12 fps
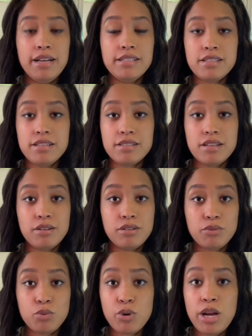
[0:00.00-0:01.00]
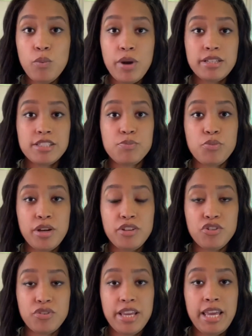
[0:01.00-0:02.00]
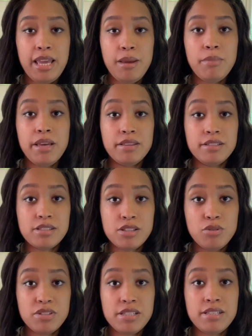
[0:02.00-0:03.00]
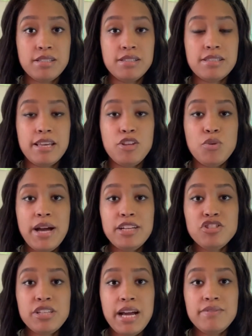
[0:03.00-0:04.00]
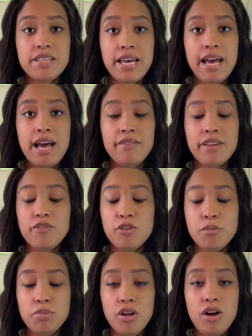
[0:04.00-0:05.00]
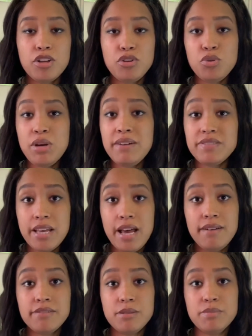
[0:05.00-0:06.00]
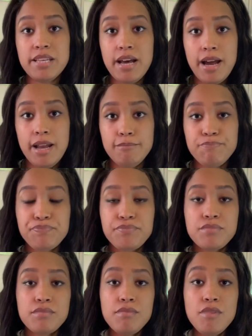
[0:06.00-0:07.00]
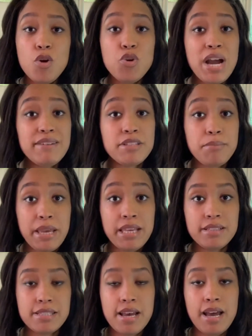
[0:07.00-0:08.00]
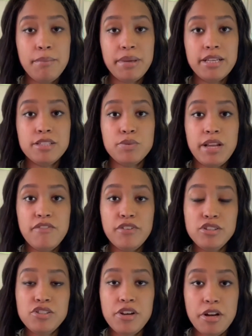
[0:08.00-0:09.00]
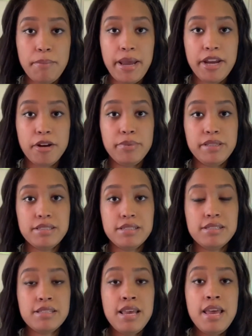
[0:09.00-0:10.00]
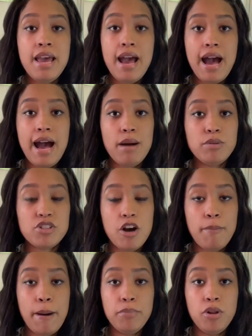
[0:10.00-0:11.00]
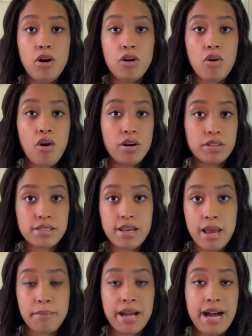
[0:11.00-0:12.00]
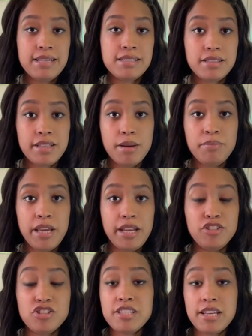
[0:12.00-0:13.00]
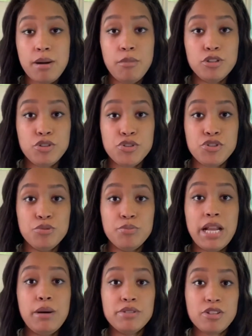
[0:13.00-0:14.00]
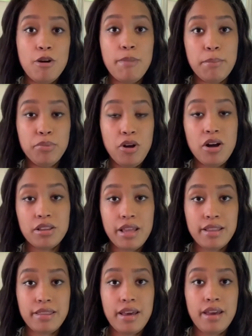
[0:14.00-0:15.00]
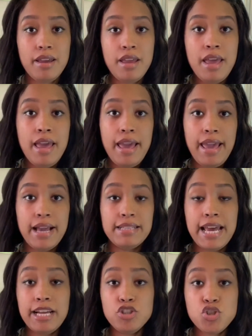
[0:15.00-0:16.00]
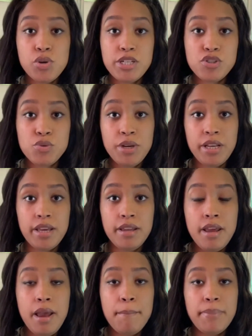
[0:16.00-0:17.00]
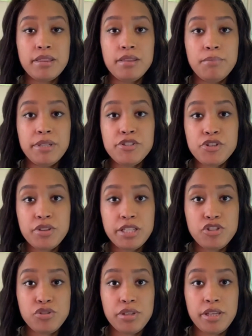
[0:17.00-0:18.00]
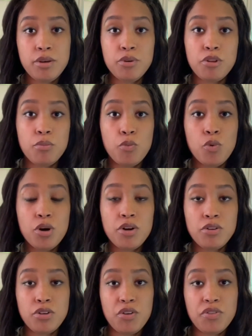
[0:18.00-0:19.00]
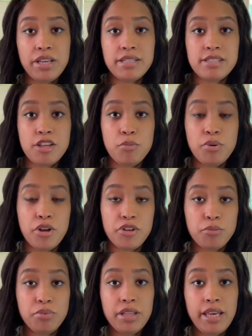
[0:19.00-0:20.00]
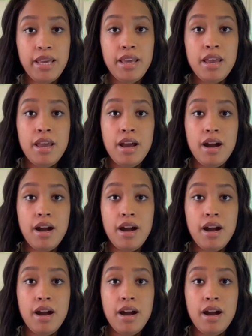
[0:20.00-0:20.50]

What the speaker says: is a great way to spread your name in the slow seasons. And you actually have to have, like for a blog, you do have to have some time, or you have to make the time. Because when I first started my hair business, I was on my blog all the time, constantly updating, just like I'm on YouTube, but I was on my blog like that. And I enjoyed doing it. But the busier that you get, or the more, you know, things that you put on your plate,